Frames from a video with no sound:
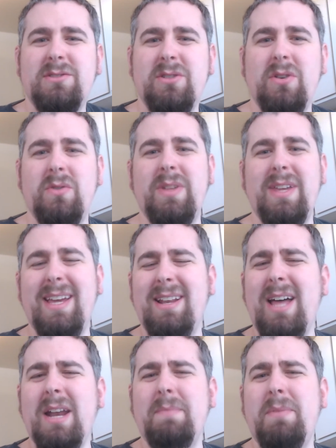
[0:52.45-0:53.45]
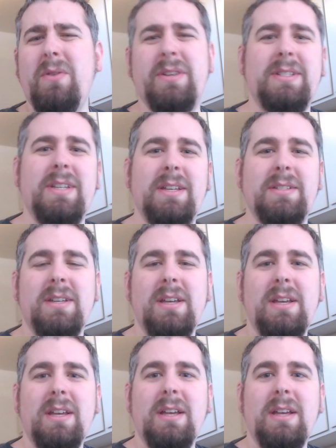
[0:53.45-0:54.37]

So they get a lot of bonuses